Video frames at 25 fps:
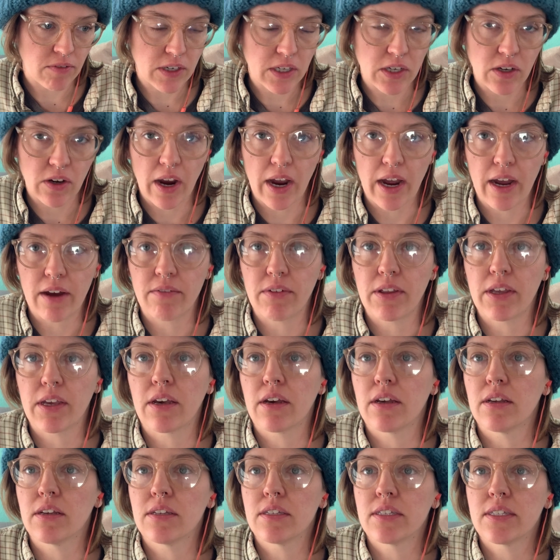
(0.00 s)
year I have like
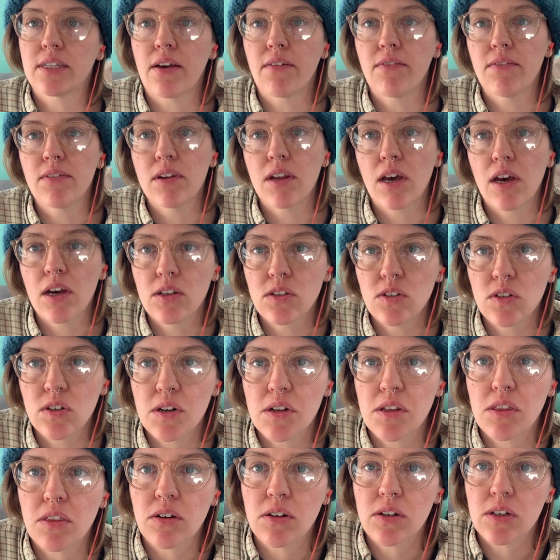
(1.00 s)

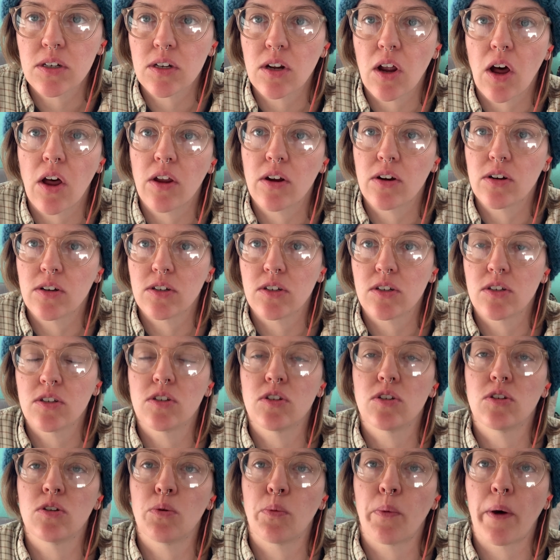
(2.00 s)
$730
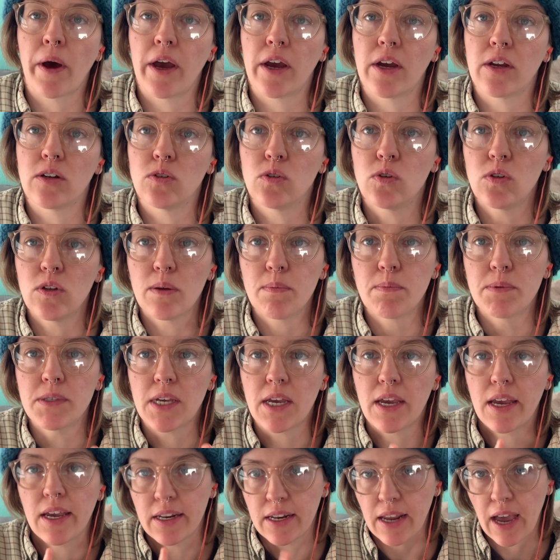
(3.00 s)
to buy tulips
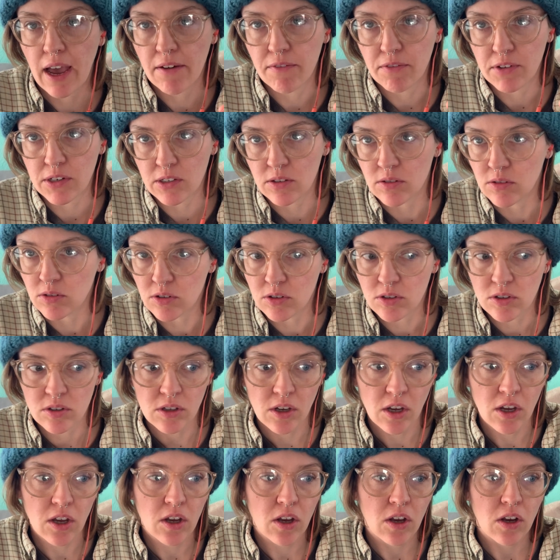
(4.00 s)
and daffodils.
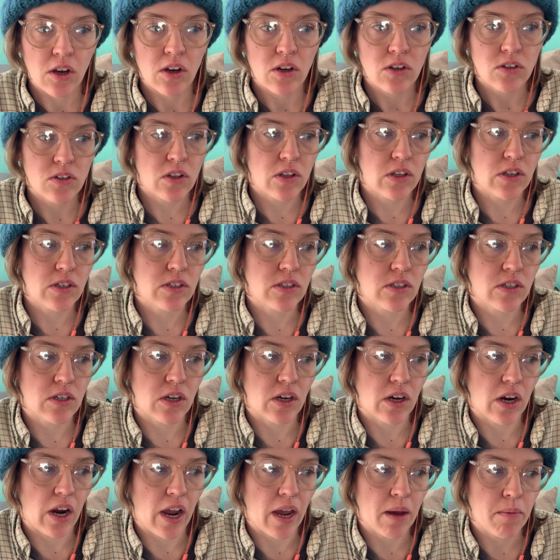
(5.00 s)
So this
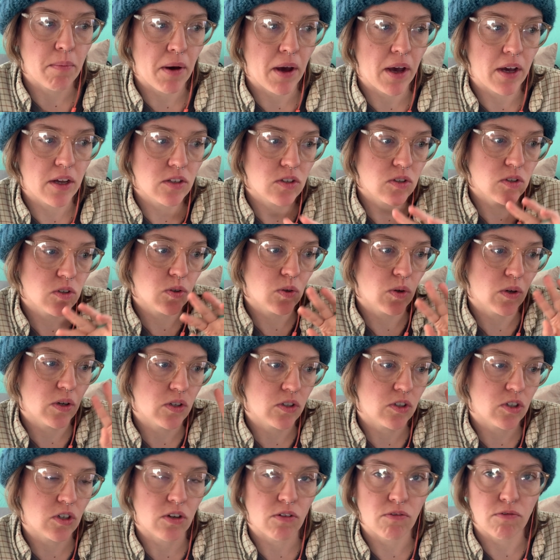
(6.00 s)
year I bought
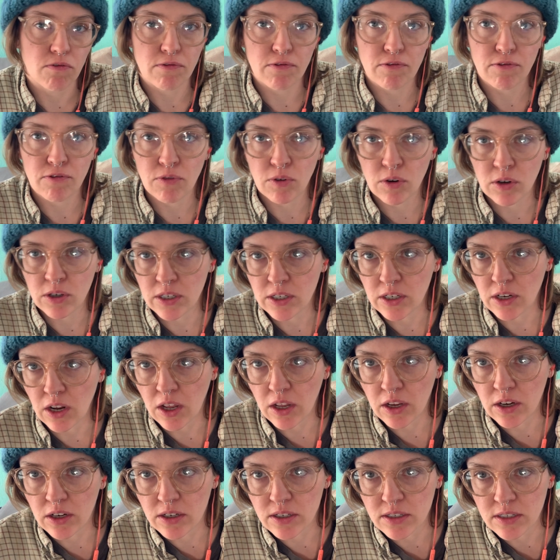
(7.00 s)

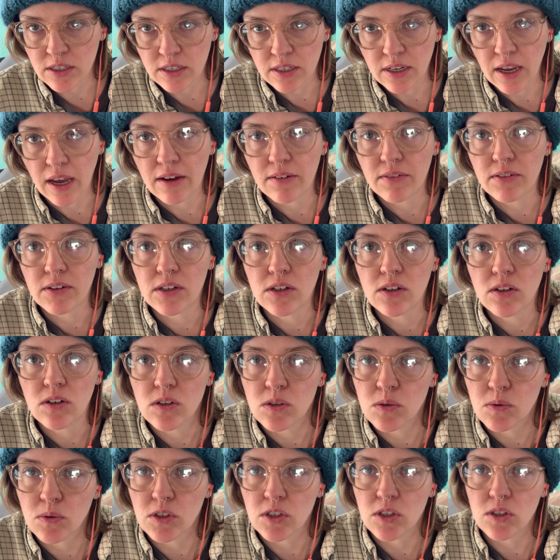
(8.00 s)
$240 in daffodils,
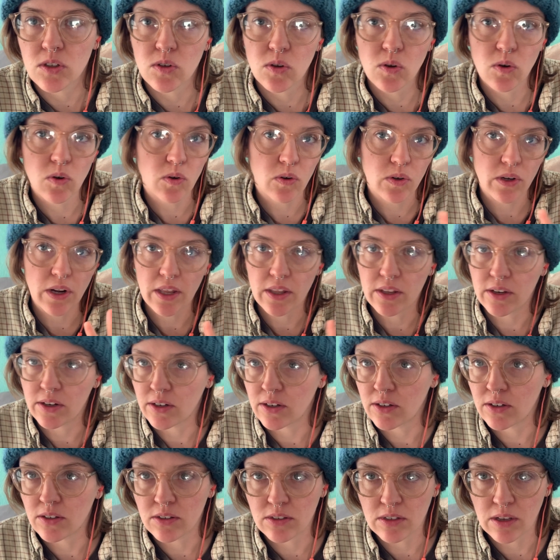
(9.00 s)
which is a whole nother
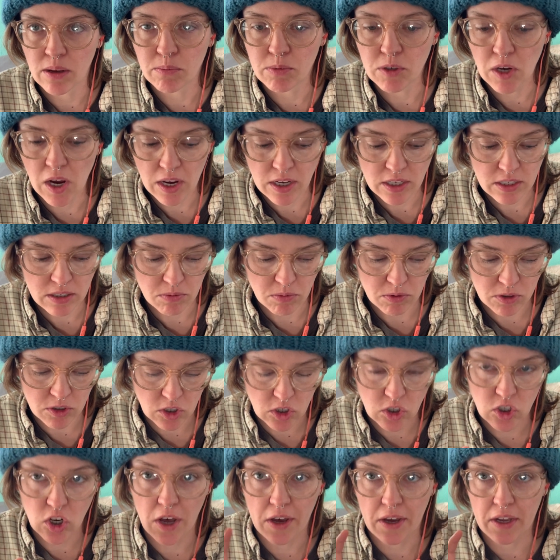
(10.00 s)
subject. We're just
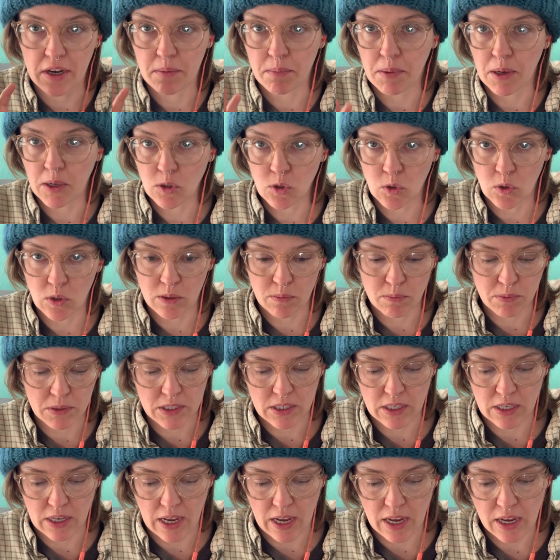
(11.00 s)
talking about tulips
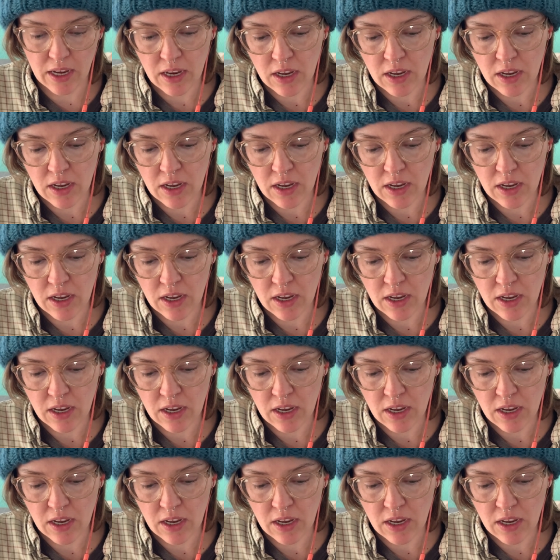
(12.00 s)
today.